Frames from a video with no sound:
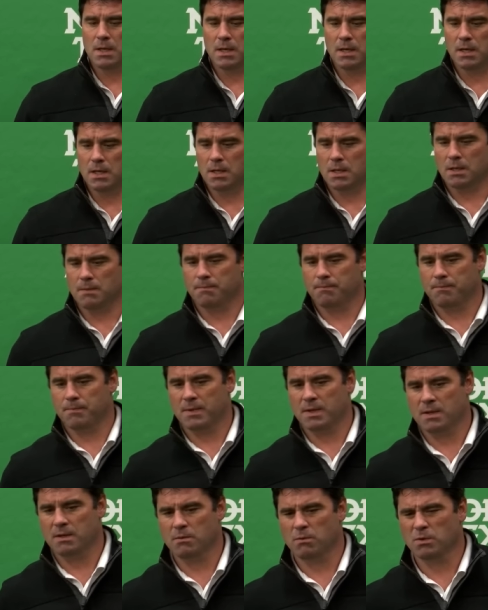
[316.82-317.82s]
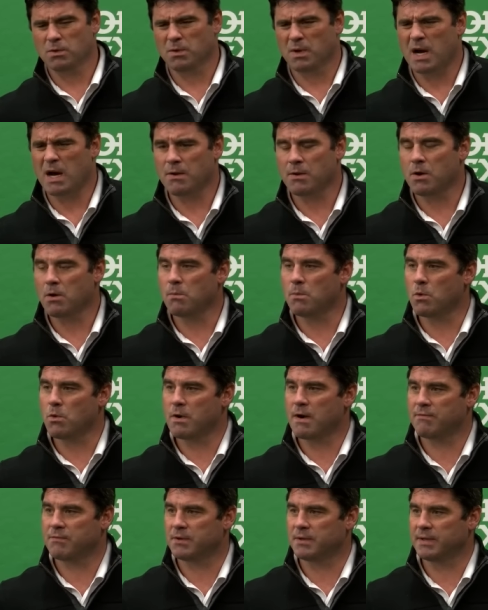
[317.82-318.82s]
Um, well, I'll know more
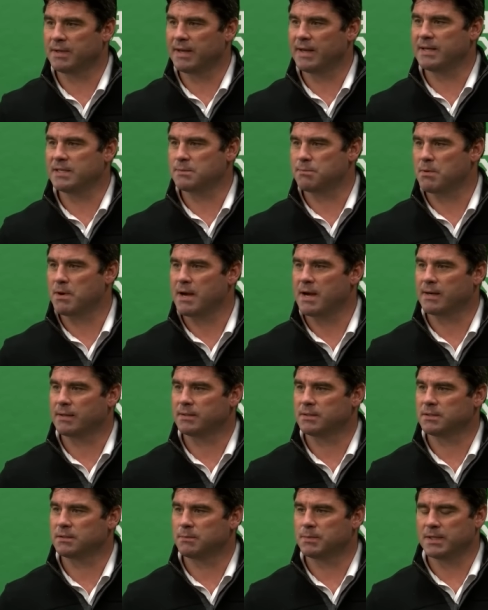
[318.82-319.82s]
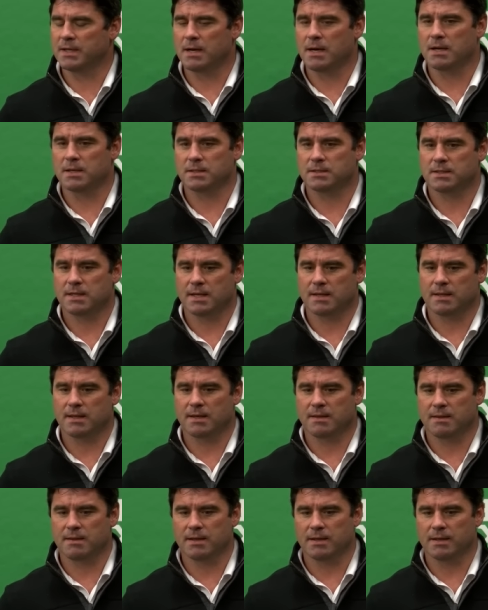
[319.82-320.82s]
after today's practice. To be honest, I,
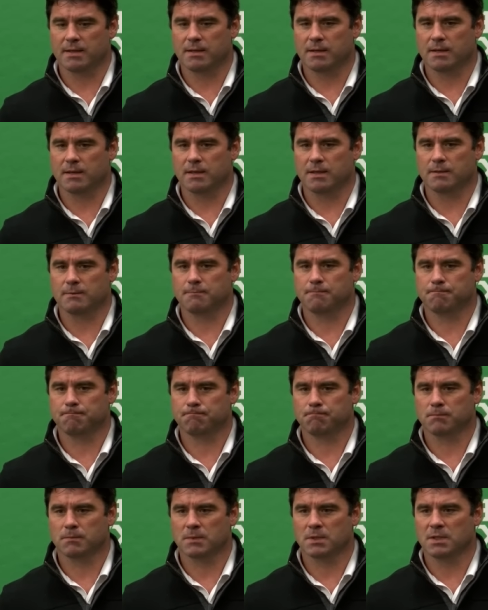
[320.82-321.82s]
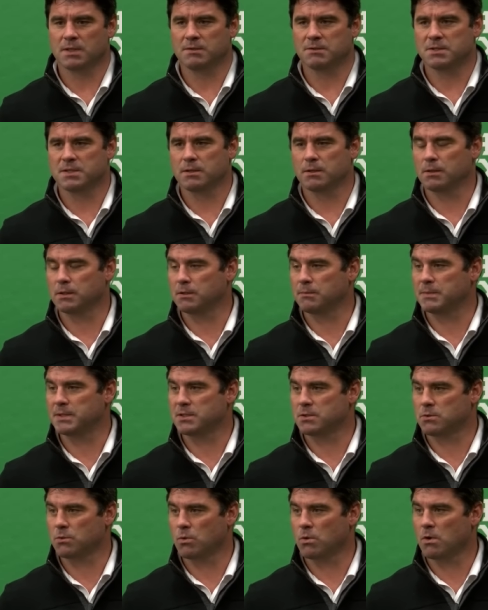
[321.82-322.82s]
I think. Uh, He's still a little bit
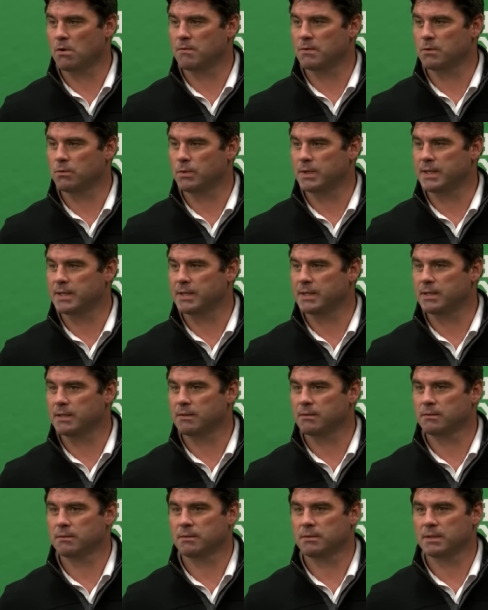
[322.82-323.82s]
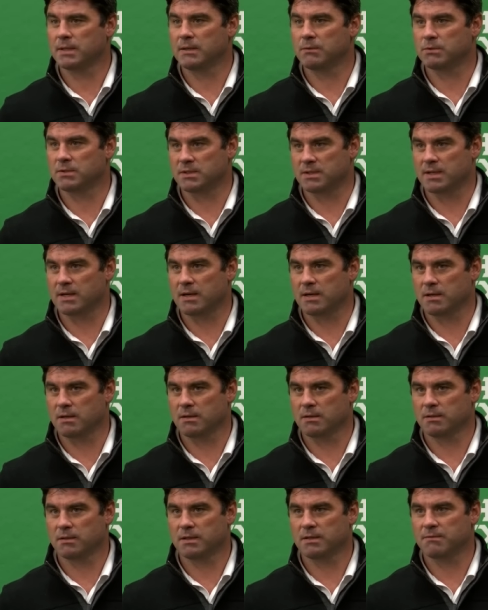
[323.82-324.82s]
sore over the weekend. He was
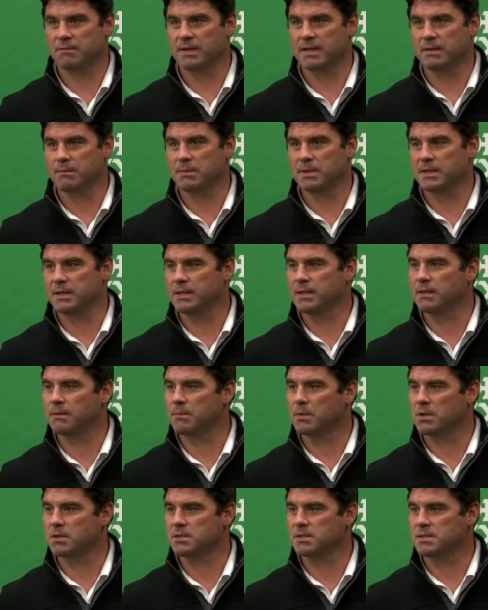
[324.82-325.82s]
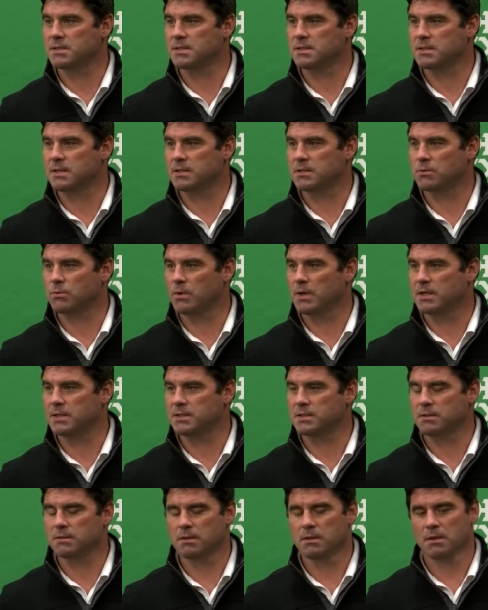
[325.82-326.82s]
there, if need be, in an emergency
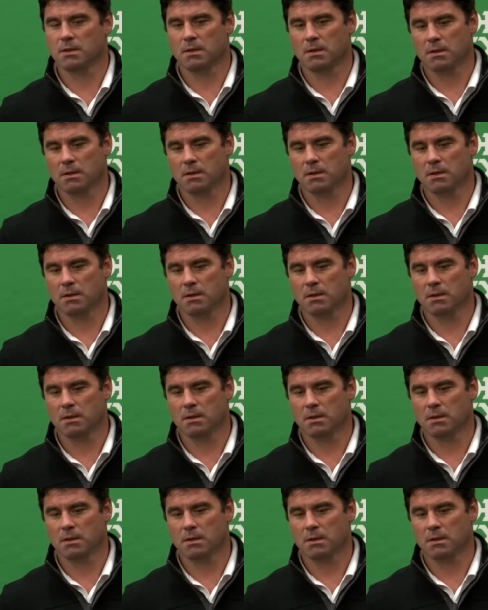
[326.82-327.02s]
situation.